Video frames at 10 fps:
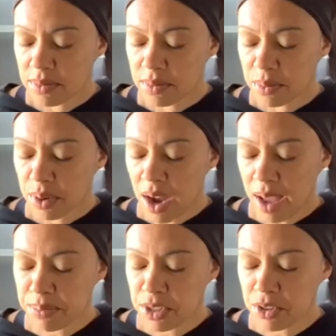
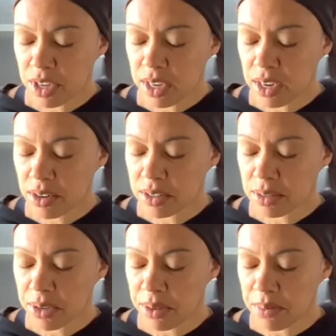Perhaps you can hear
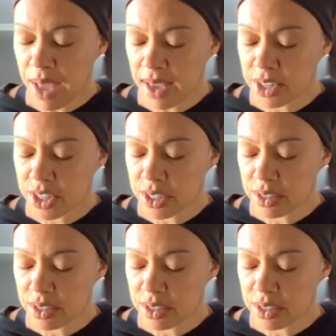some compassion,